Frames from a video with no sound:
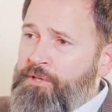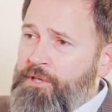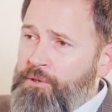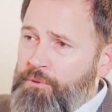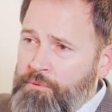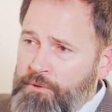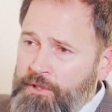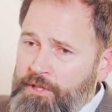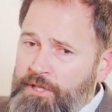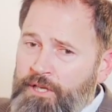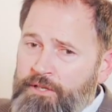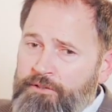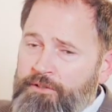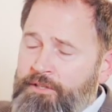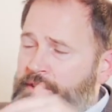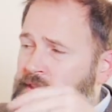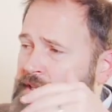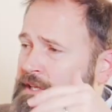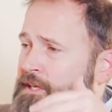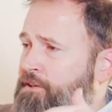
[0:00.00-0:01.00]
There were really ugly
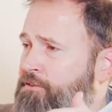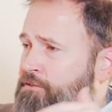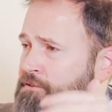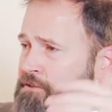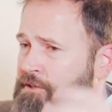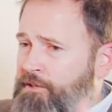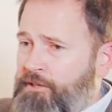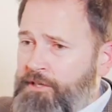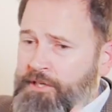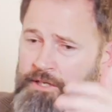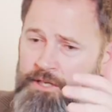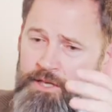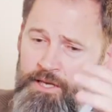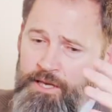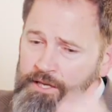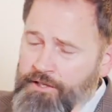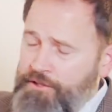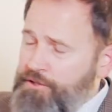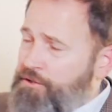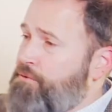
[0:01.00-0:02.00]
things during
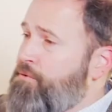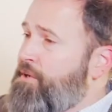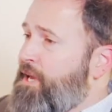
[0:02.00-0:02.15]
you